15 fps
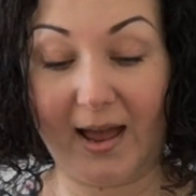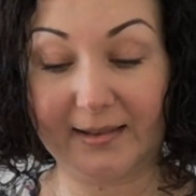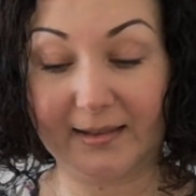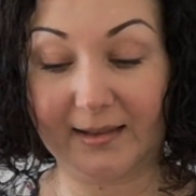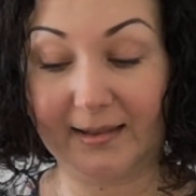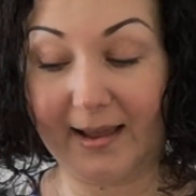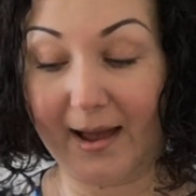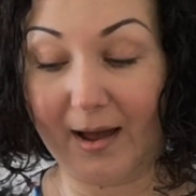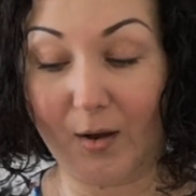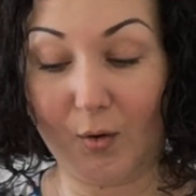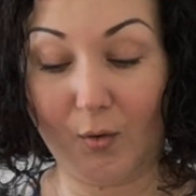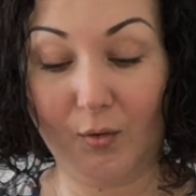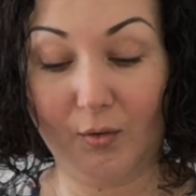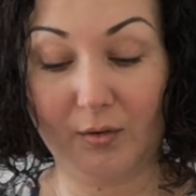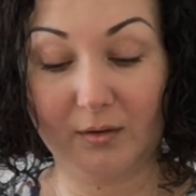and
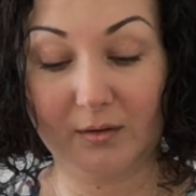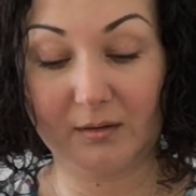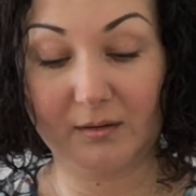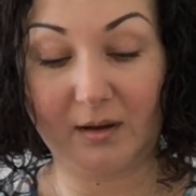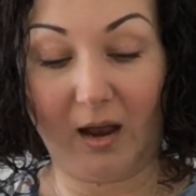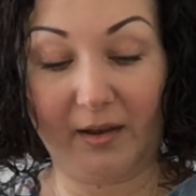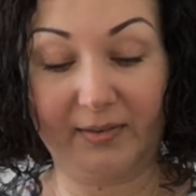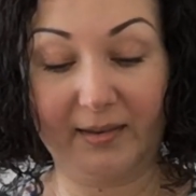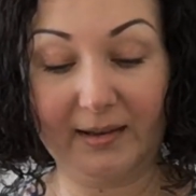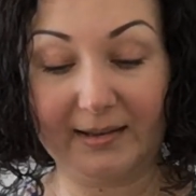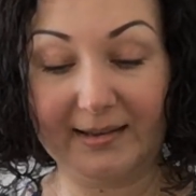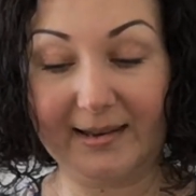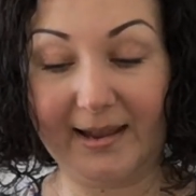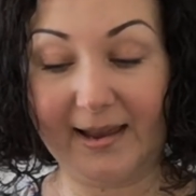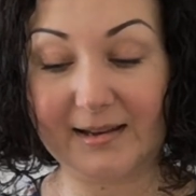now I think
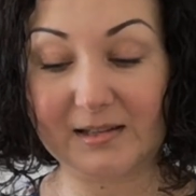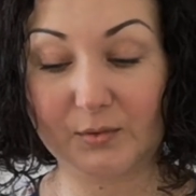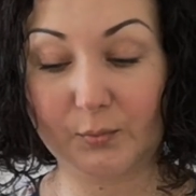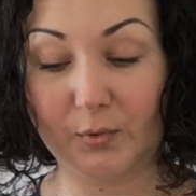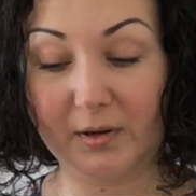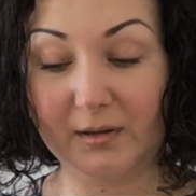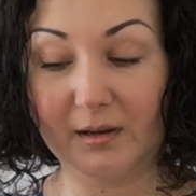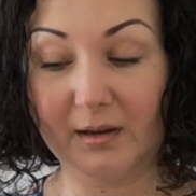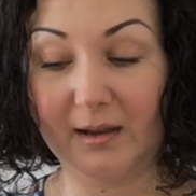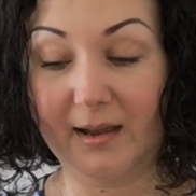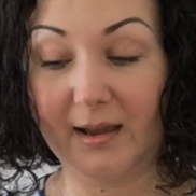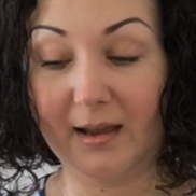next one,